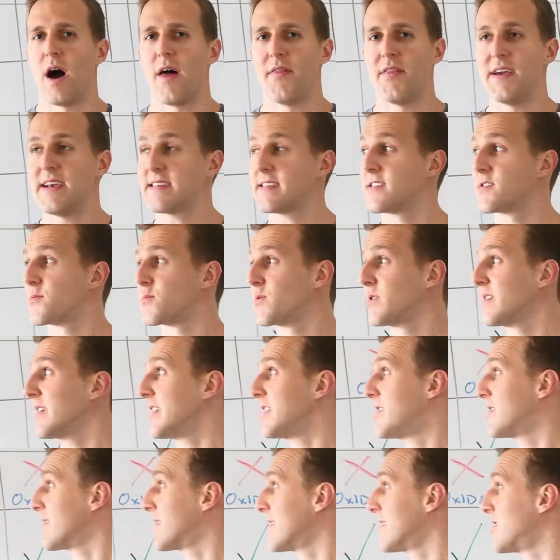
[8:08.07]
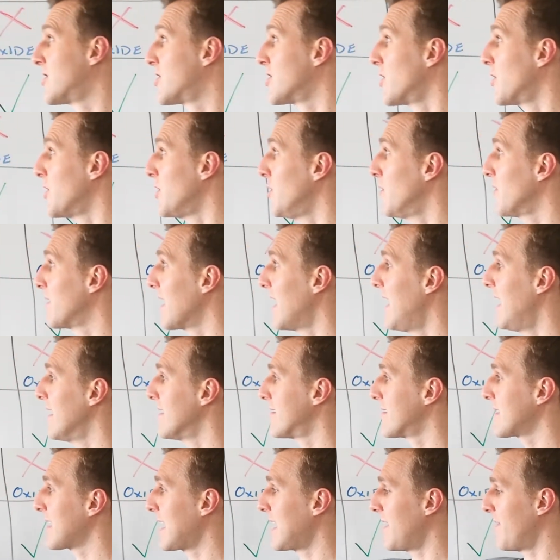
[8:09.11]
This is really just to show you
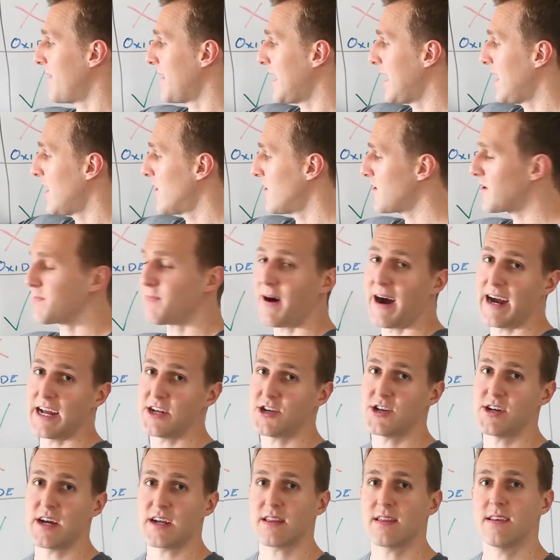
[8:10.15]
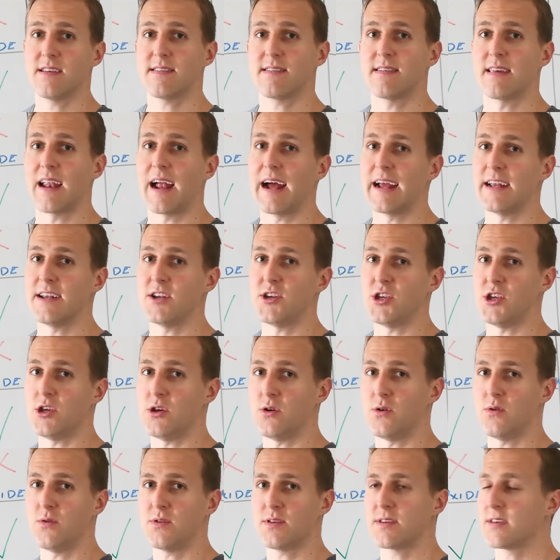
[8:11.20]
guys, kind of, here's my checklist that I
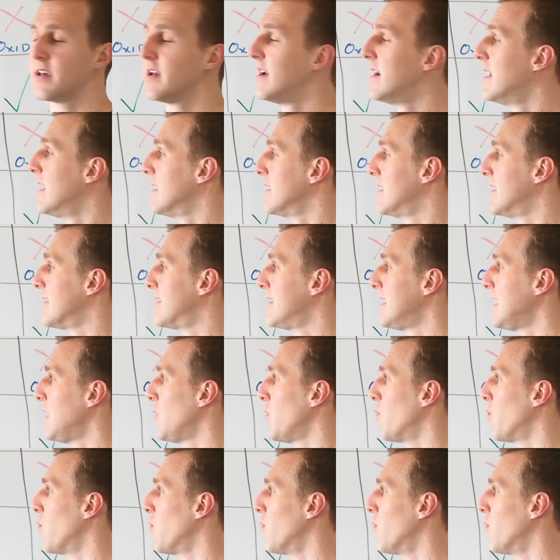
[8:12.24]
use to see